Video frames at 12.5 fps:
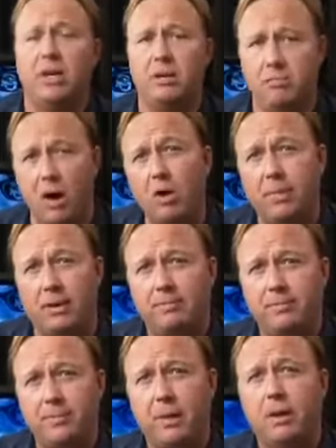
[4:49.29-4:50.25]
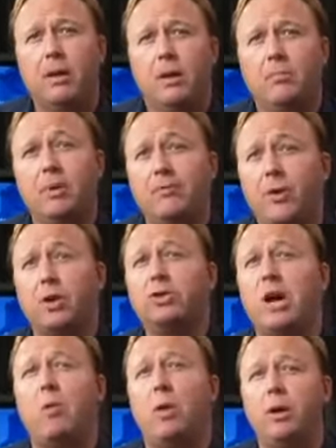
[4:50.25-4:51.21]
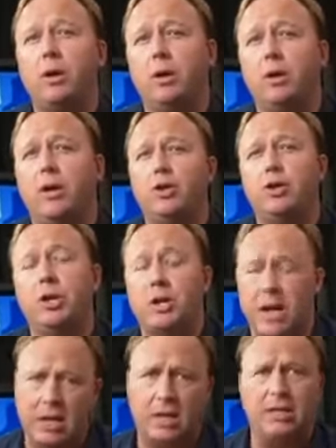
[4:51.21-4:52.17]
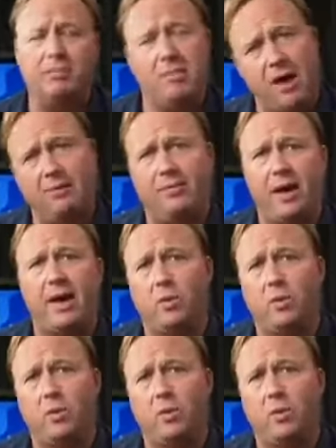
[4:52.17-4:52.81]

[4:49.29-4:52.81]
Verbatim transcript: in a moment. But first, I wanted to look at genetically modified